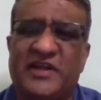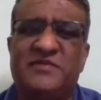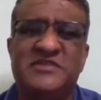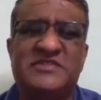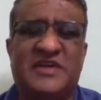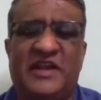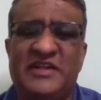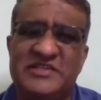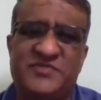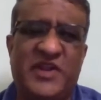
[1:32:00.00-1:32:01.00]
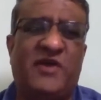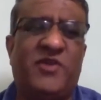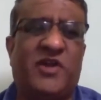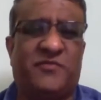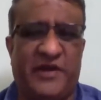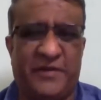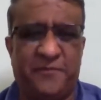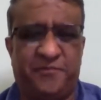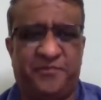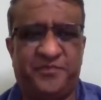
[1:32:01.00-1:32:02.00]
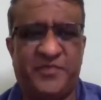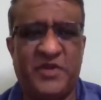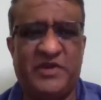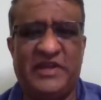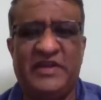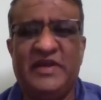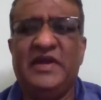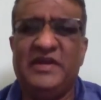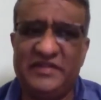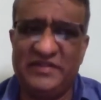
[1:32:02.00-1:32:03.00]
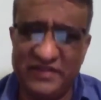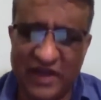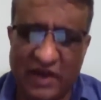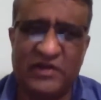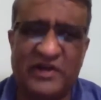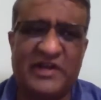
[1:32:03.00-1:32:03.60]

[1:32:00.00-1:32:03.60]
autonomous colleges will have a lot of freedom. Okay, our